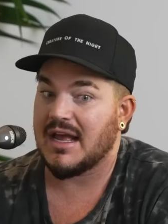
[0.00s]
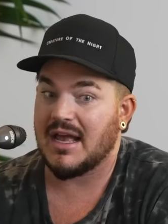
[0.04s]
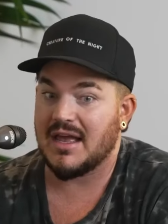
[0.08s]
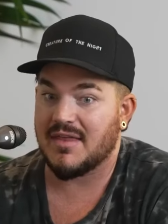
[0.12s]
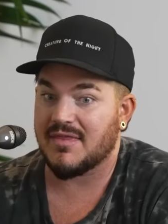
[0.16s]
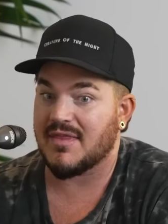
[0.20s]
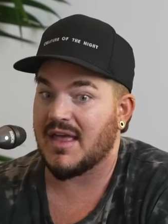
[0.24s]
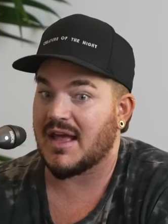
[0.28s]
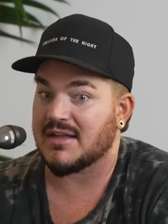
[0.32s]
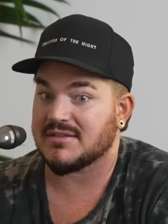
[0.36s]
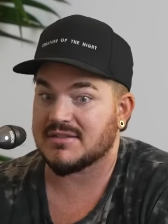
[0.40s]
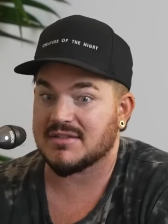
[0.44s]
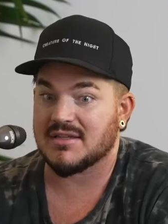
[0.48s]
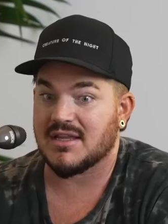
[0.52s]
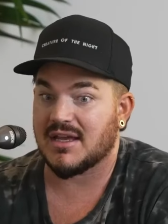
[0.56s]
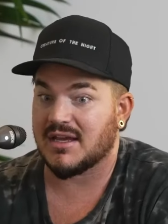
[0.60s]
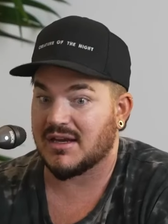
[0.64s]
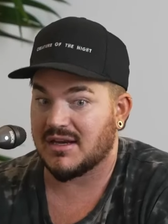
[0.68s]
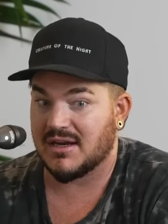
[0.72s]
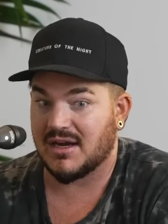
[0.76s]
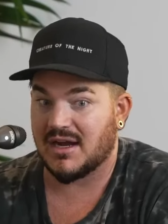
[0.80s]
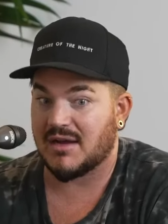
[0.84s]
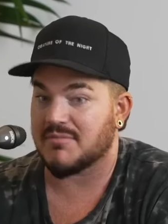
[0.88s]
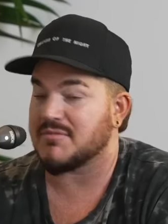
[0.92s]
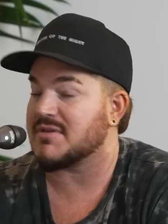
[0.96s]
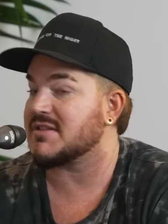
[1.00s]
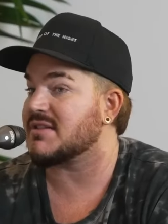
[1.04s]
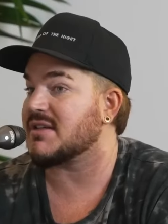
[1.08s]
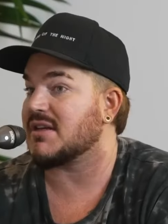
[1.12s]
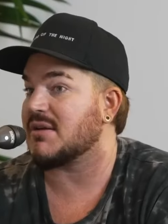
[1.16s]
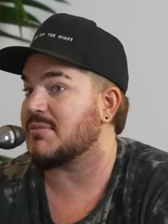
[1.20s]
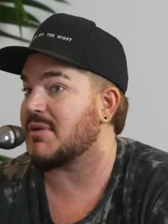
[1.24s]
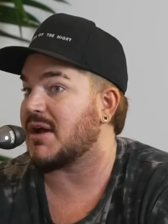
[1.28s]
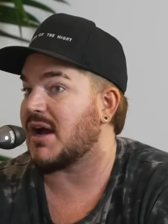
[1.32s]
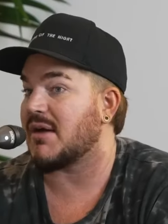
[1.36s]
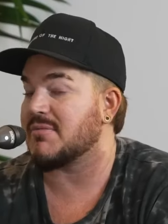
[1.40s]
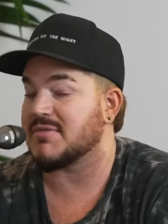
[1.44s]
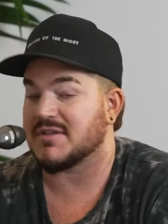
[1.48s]
And that's like, I'm just
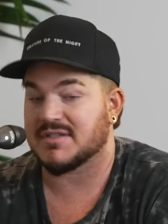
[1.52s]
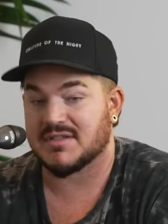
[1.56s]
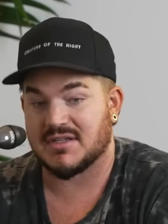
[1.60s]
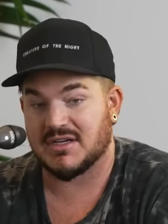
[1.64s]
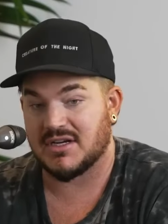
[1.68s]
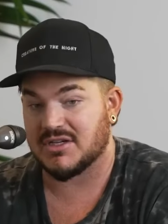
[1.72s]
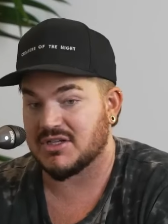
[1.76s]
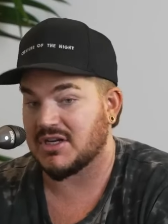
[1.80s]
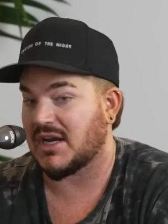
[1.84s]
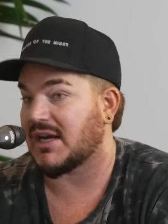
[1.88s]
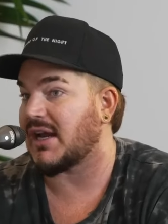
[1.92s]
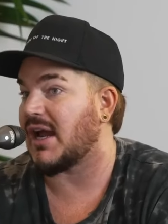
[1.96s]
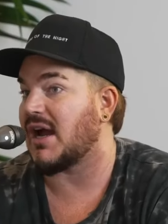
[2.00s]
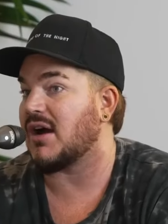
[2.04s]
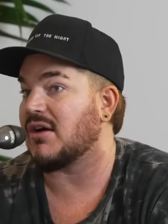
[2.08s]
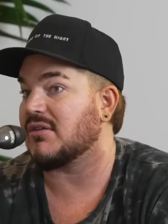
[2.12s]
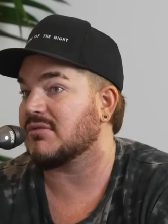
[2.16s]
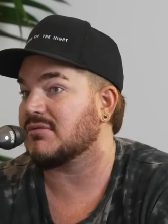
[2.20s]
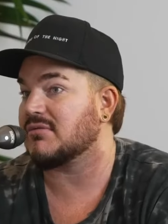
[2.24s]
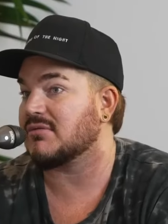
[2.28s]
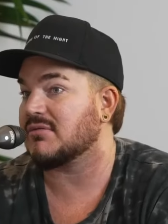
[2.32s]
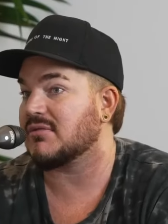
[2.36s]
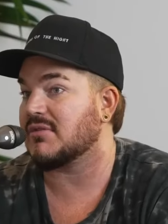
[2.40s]
gonna check out.